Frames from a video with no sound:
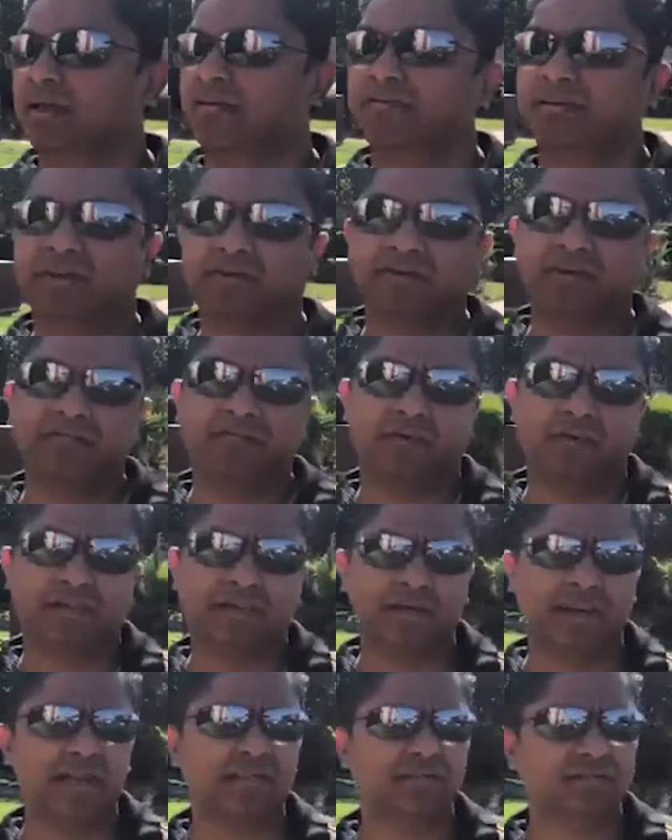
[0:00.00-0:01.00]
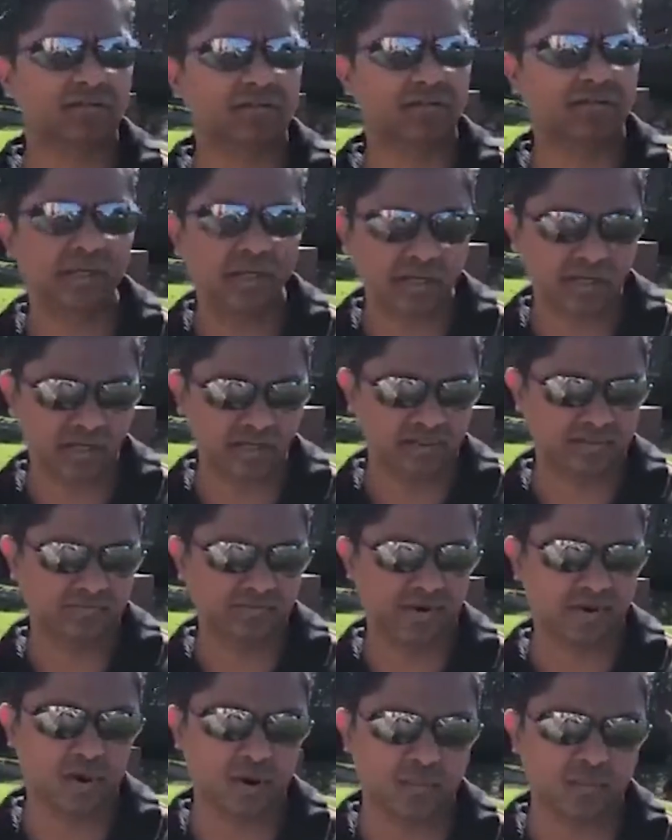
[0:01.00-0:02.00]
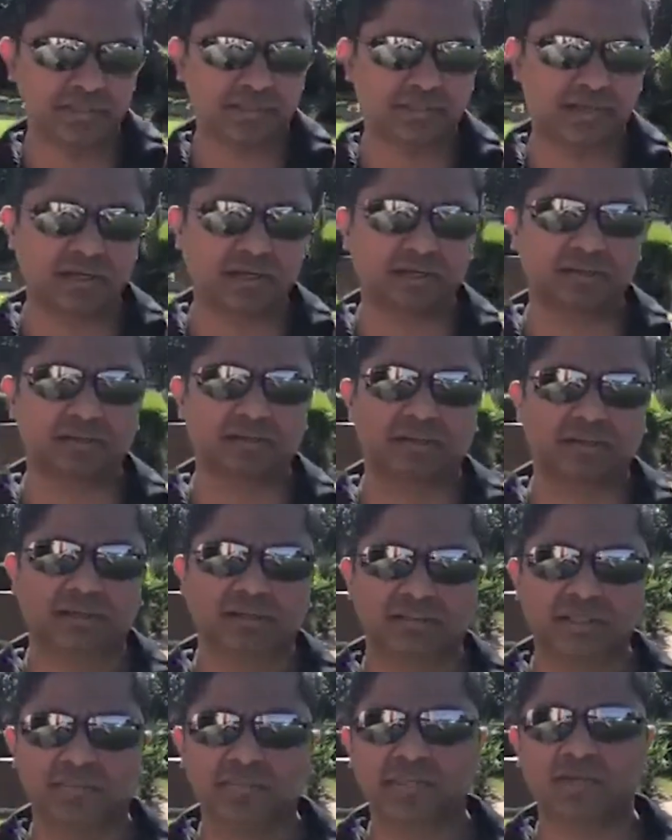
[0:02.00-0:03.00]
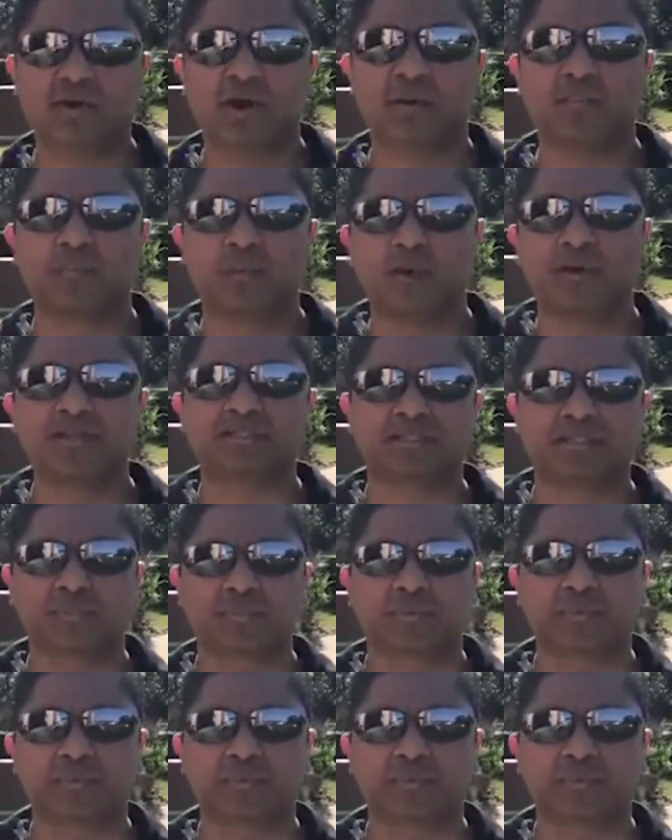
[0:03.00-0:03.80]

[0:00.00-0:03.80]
they have given for the next 3 years, if I'm not mistaken, something called bonus